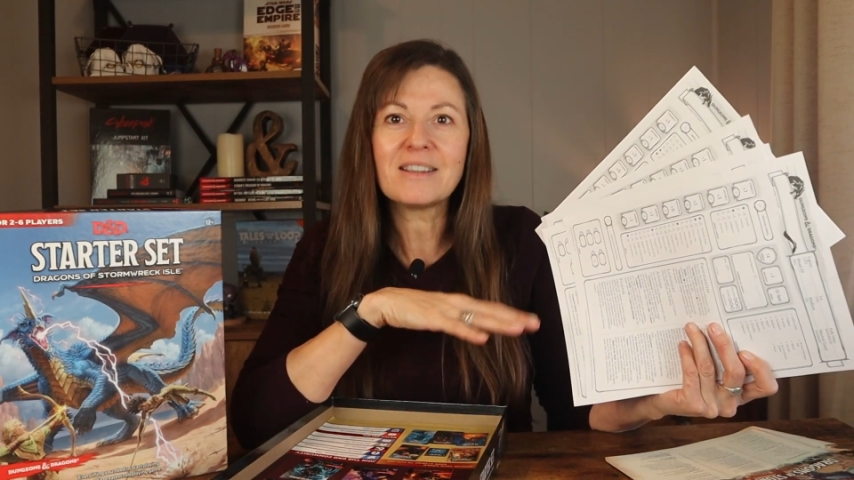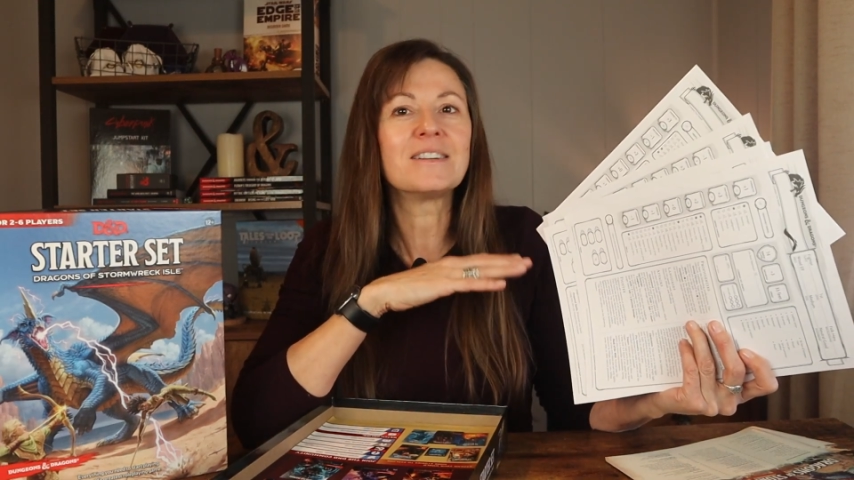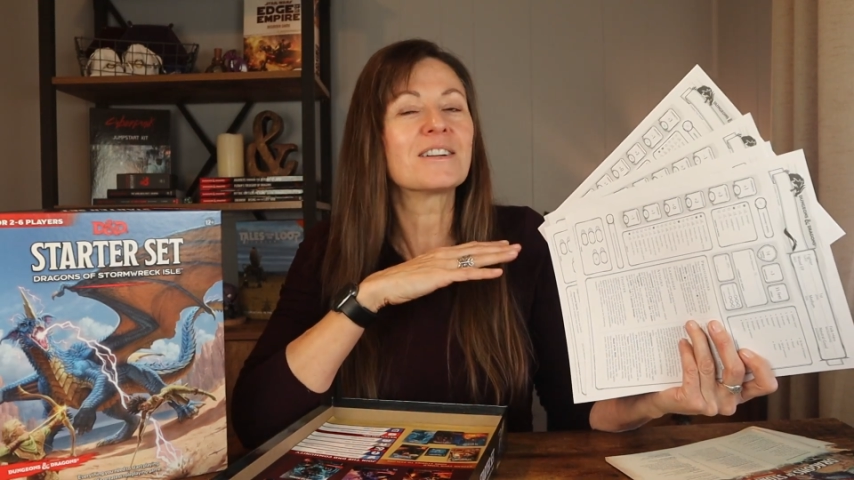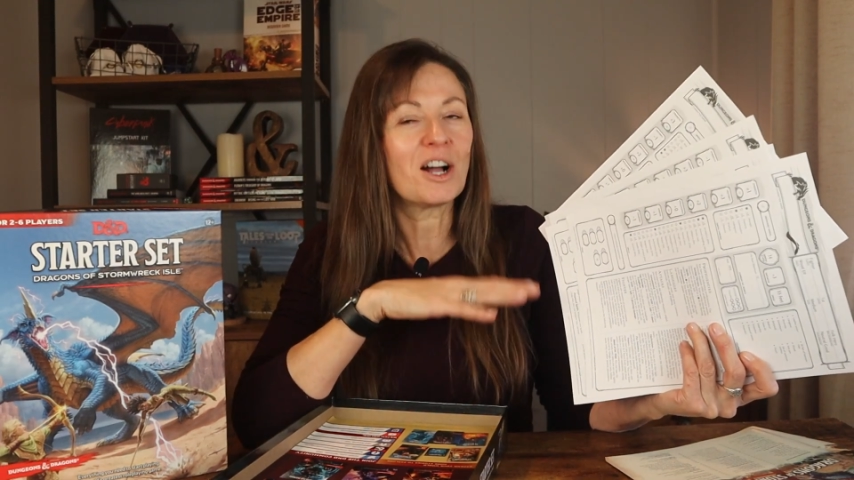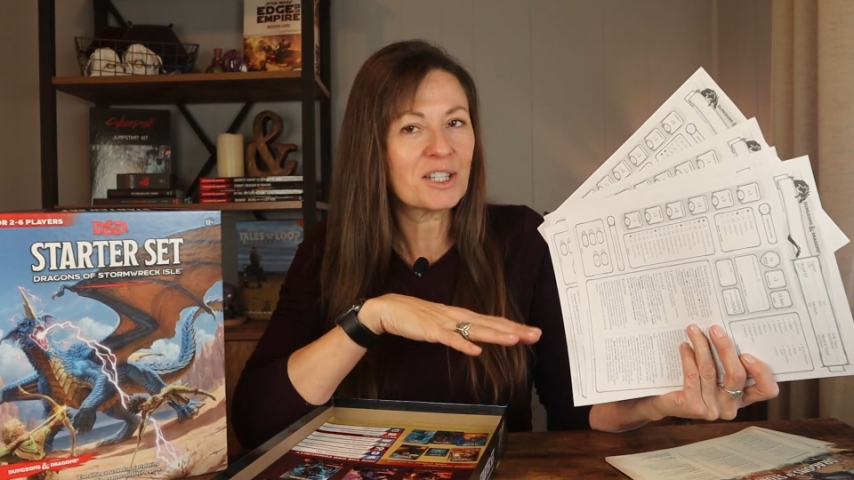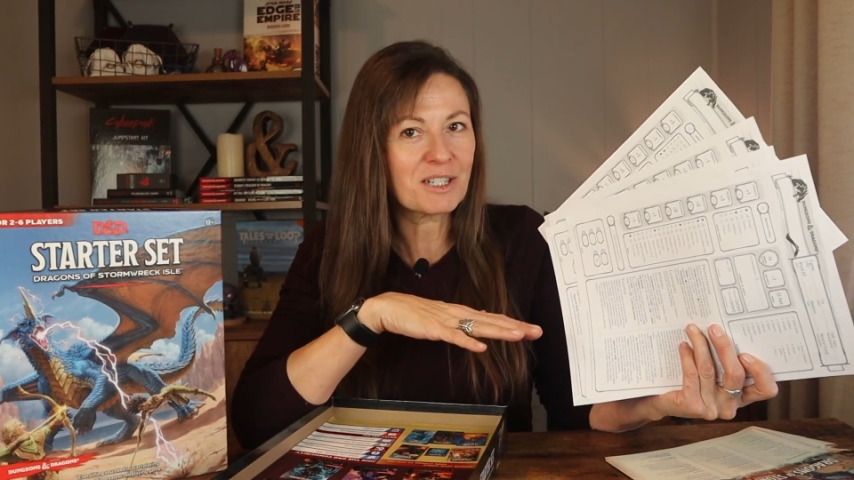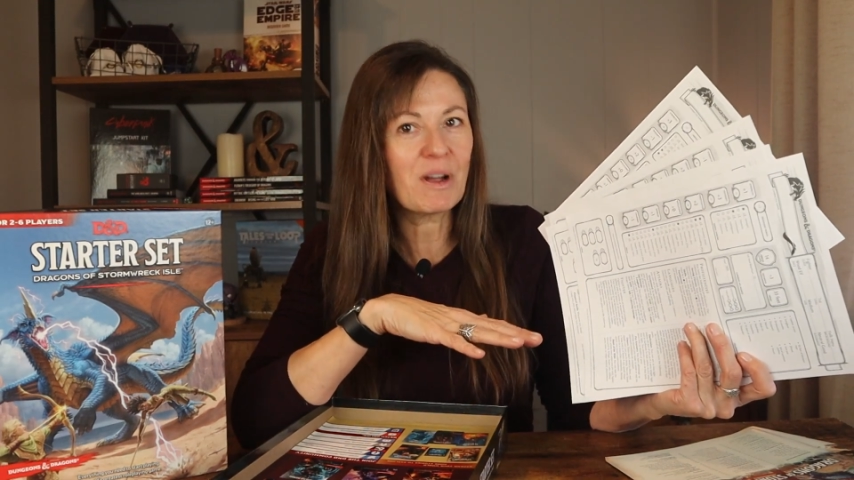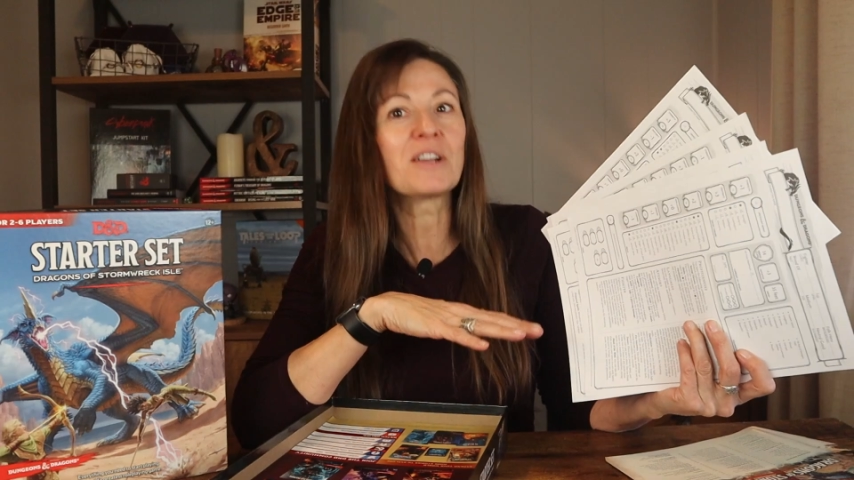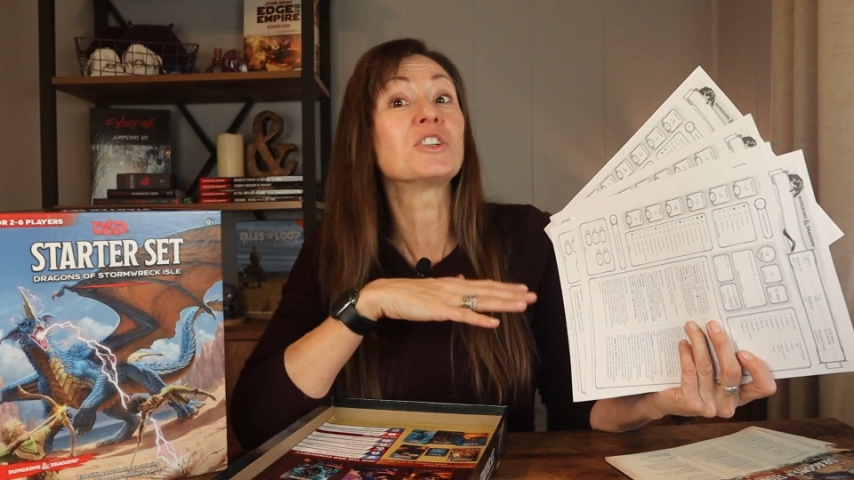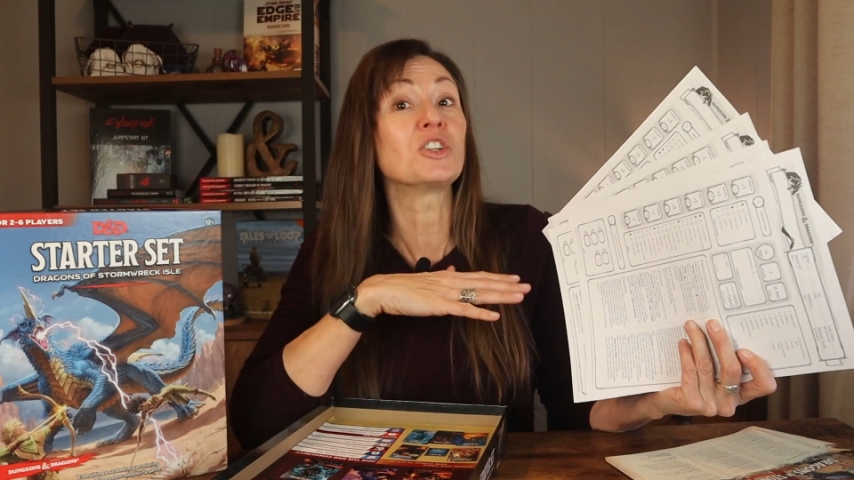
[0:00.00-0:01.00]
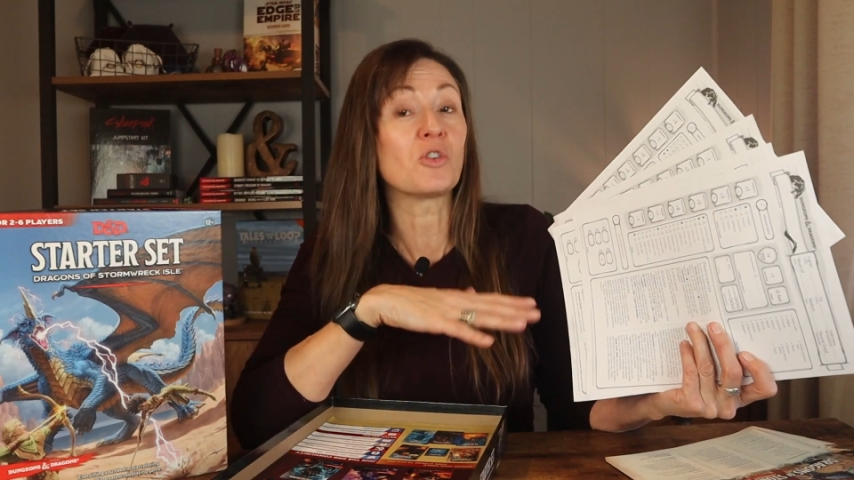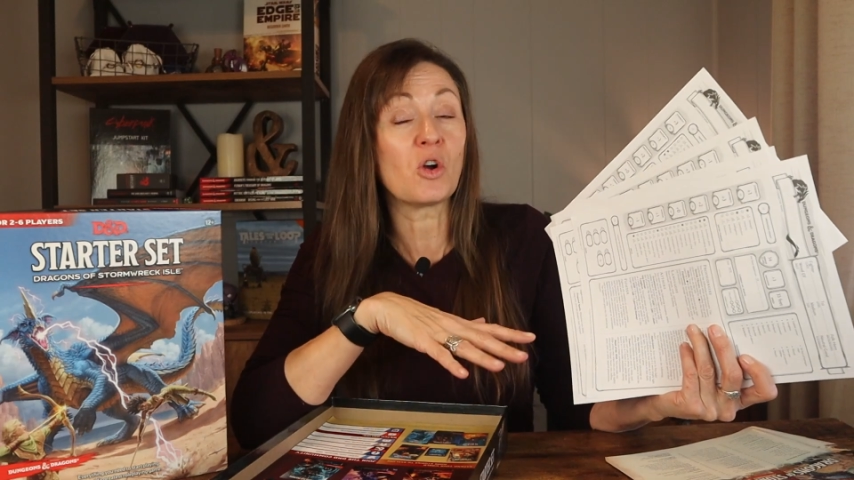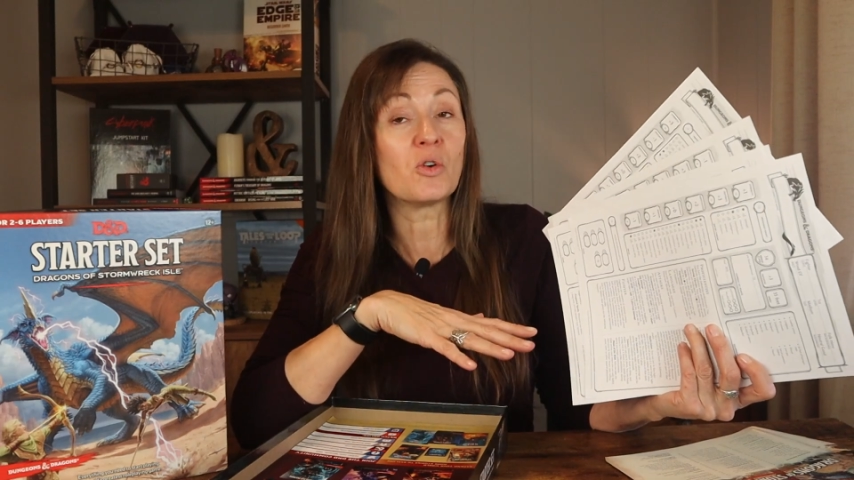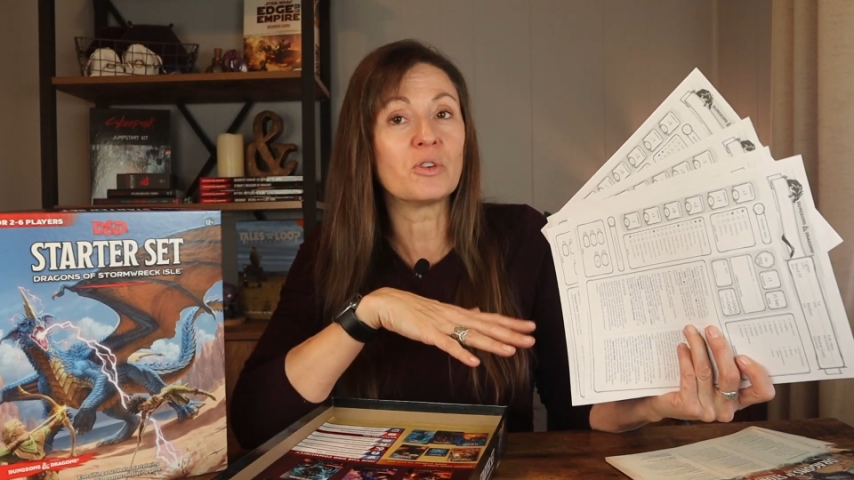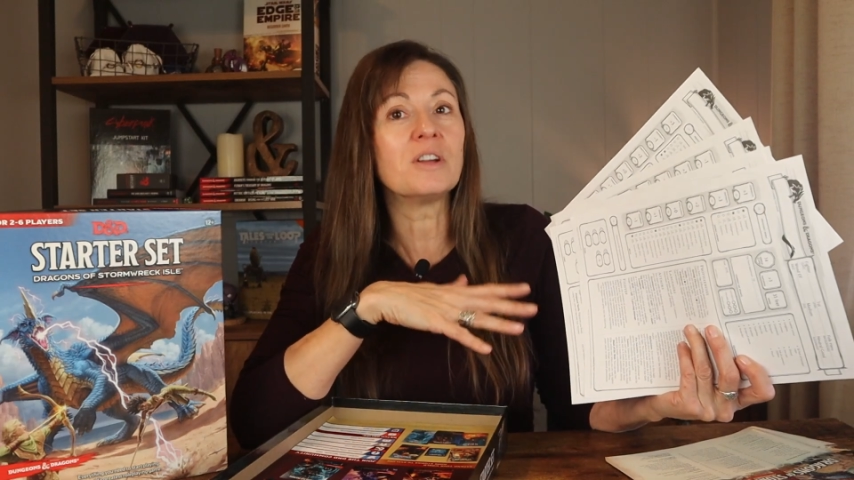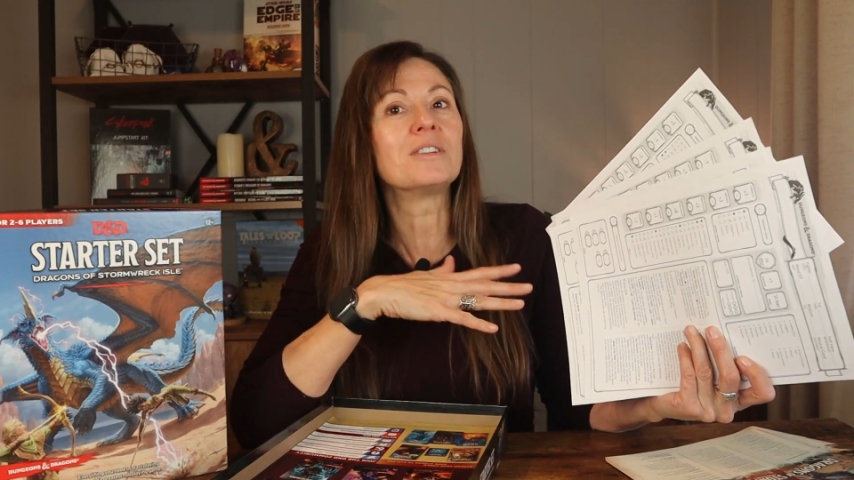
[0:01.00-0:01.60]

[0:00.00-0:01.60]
in customizing your own